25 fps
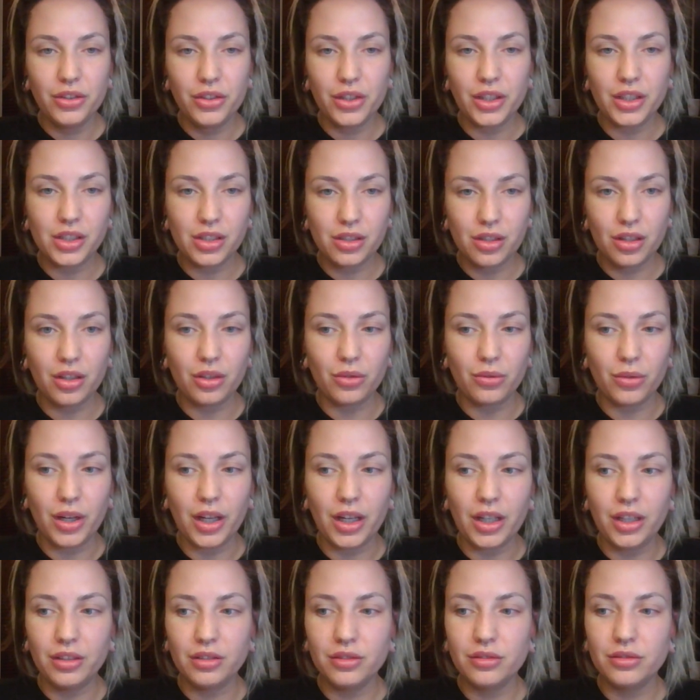It's good,
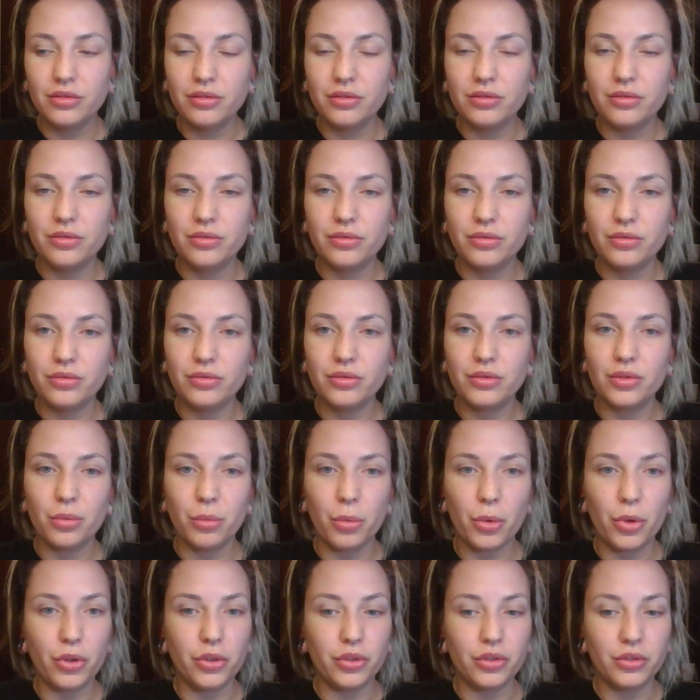right?
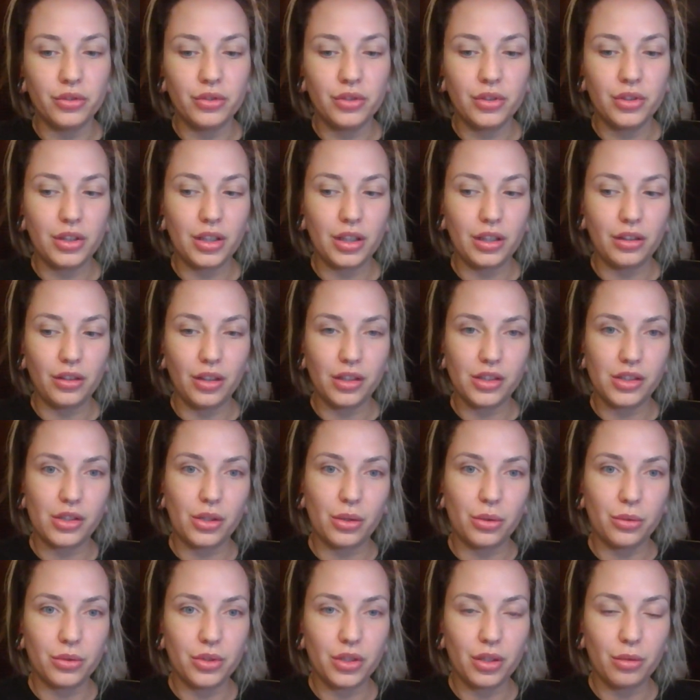Well, then let's
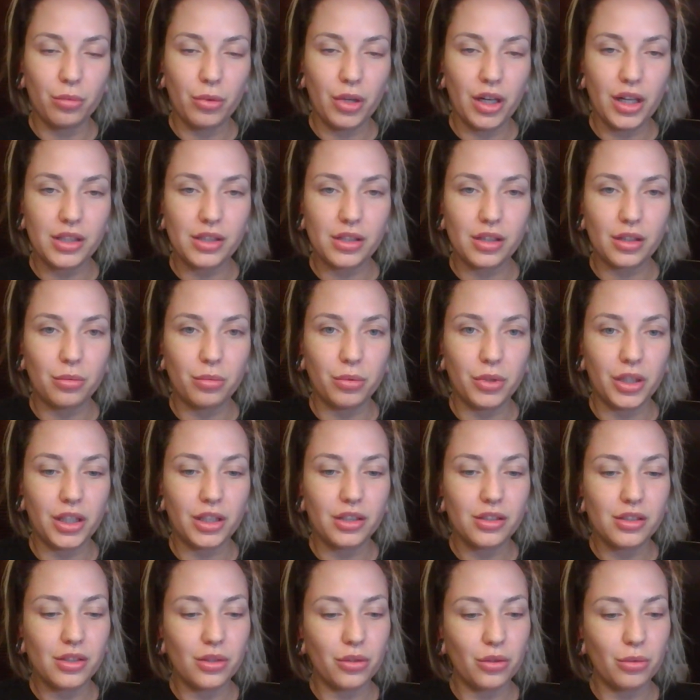go to the plastic
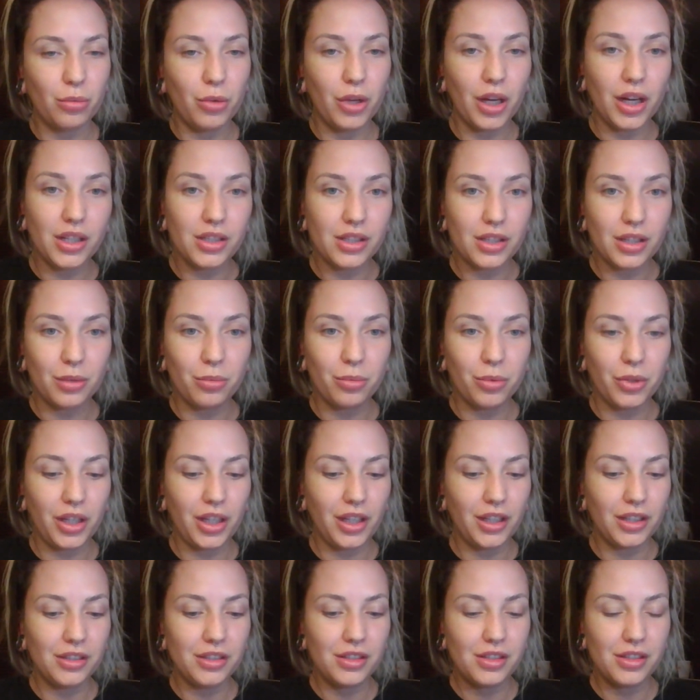plate. So the plastic
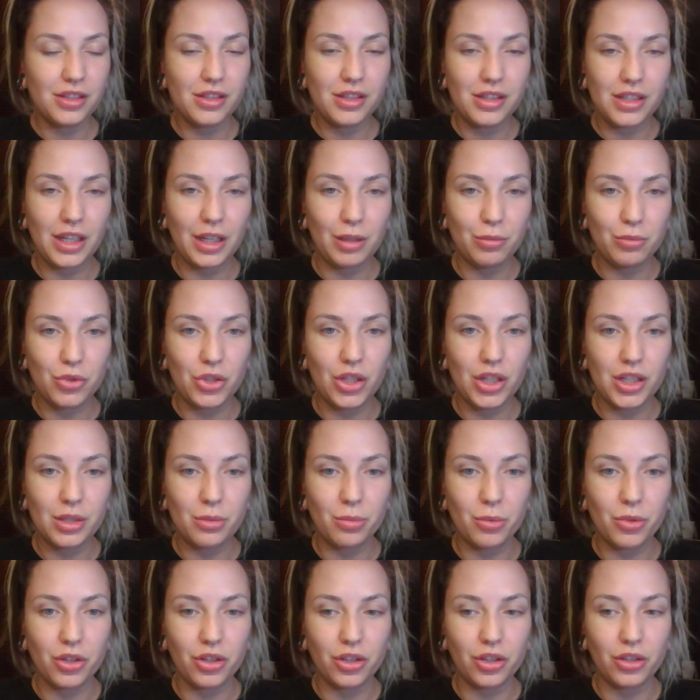plate, same
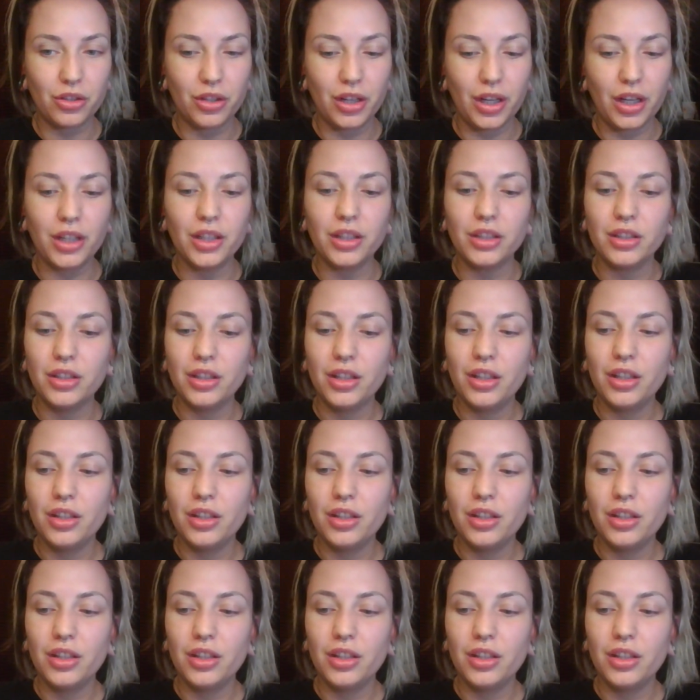cheeseburger, right?